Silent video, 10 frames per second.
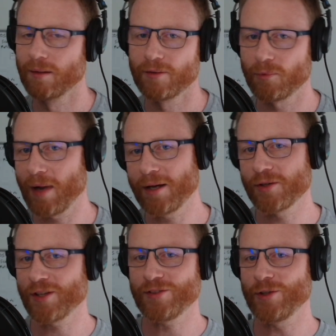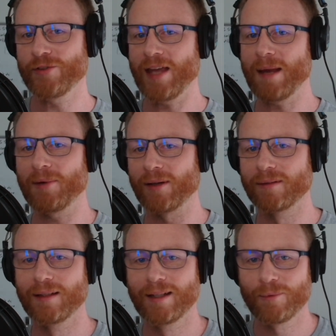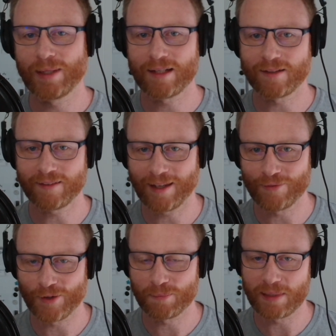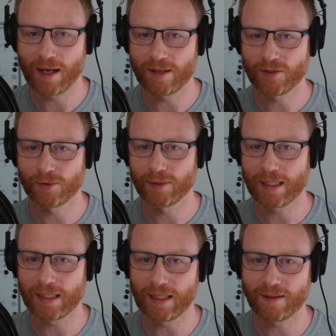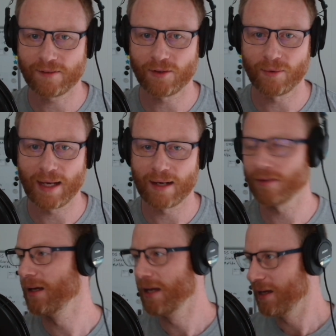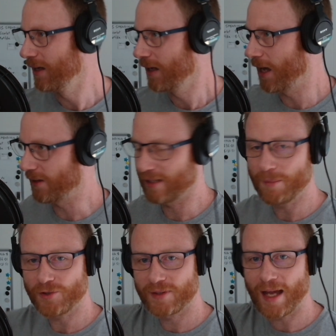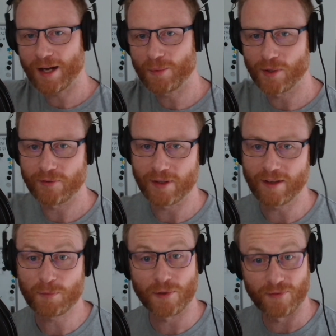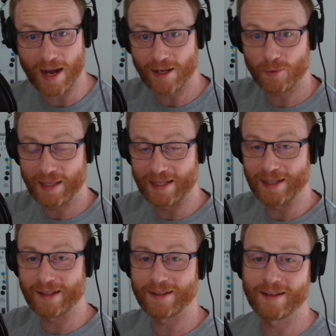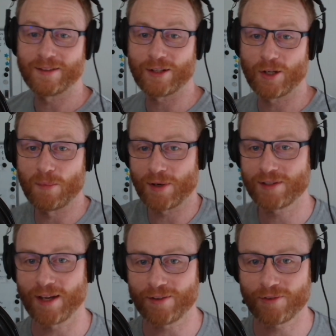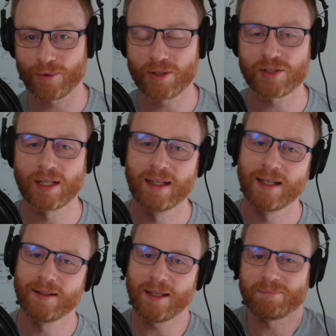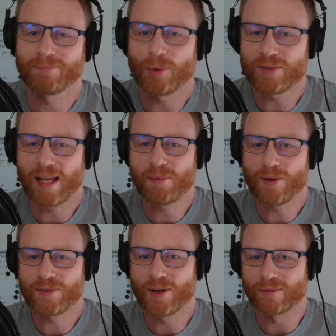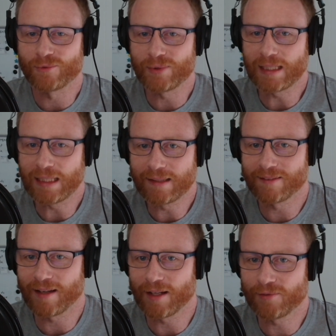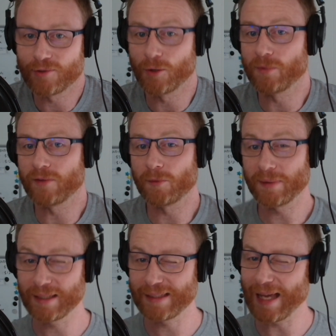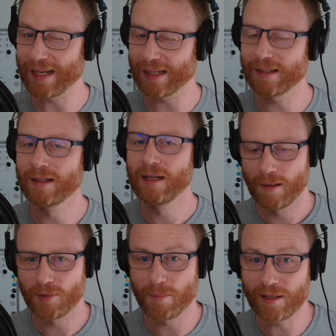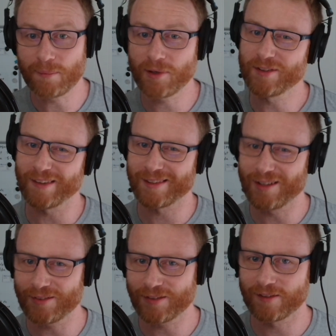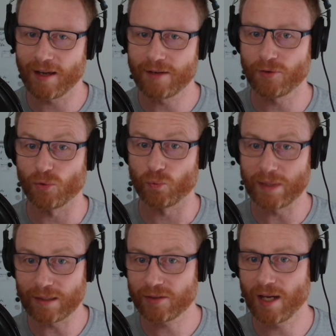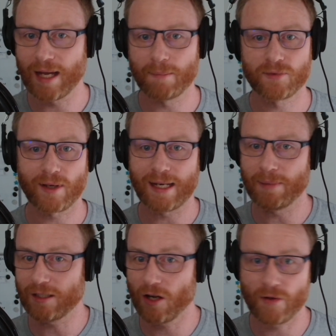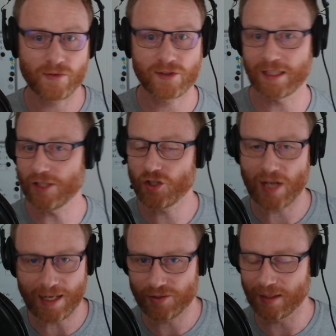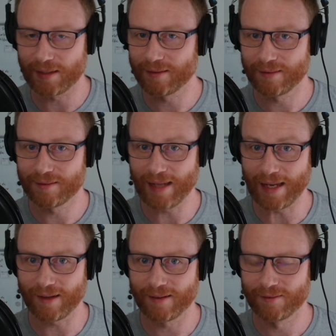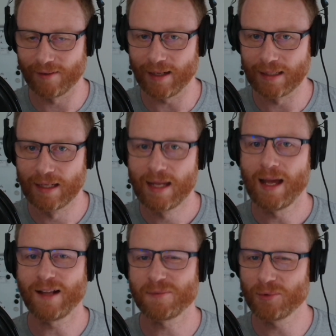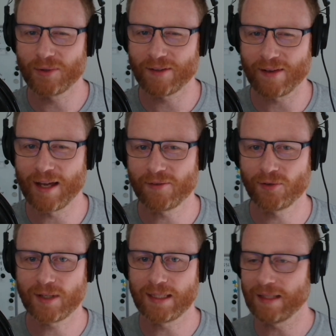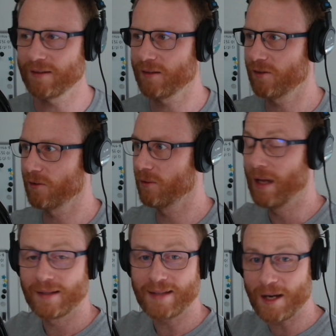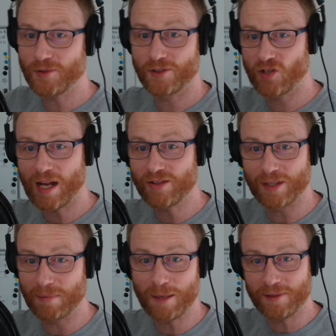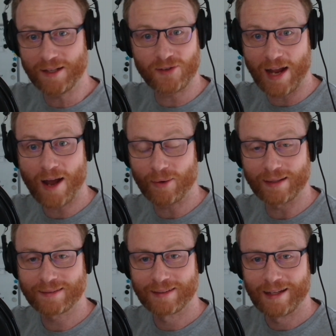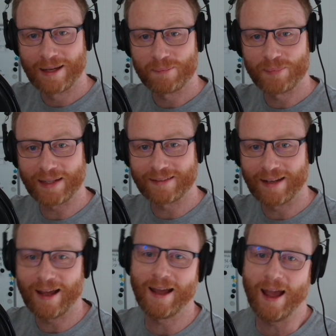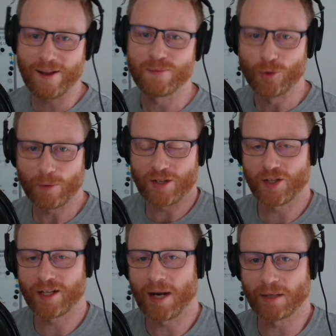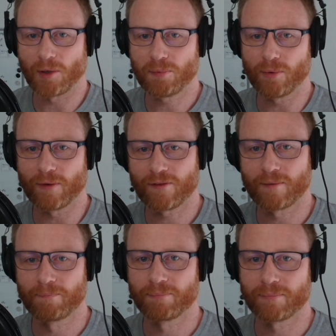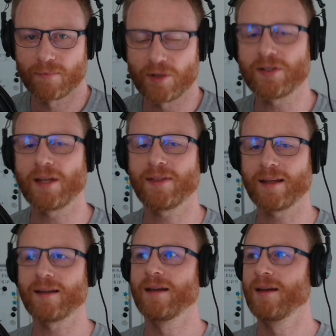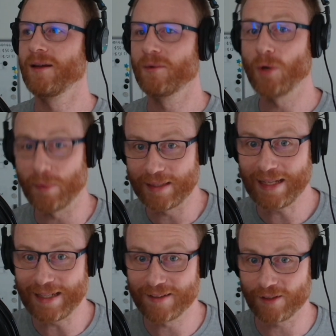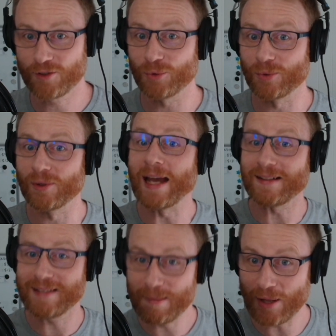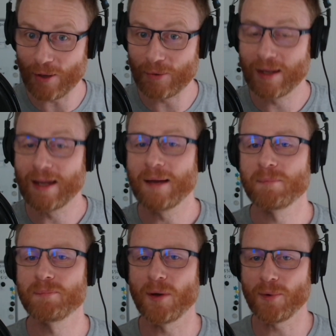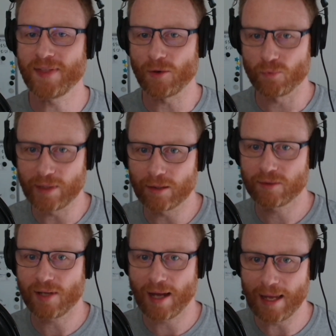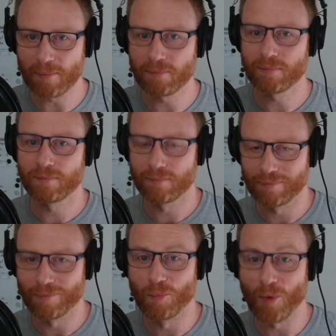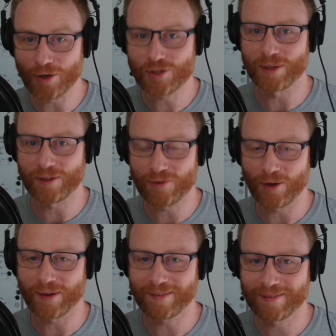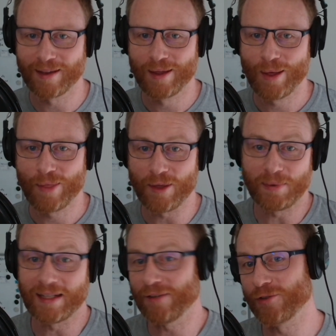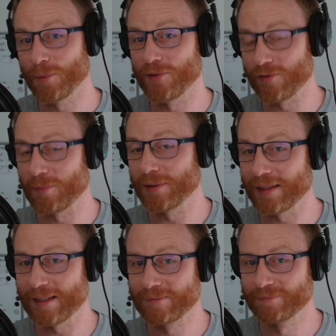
So why not just use Tableau? We can just have this BI tool and connect to our telemetry data wherever it is, provided we can get it into commoditized storage. Yep, well, Tableau is not really designed for observability data, primarily because it's not designed for real-time, dynamic, constantly changing data, right? It's more designed for connecting to data which is changing maybe every hour, but it's more about generating reports. Whereas I think what we need is a tool like Tableau, but with that real-time monitoring focus that we need for observability.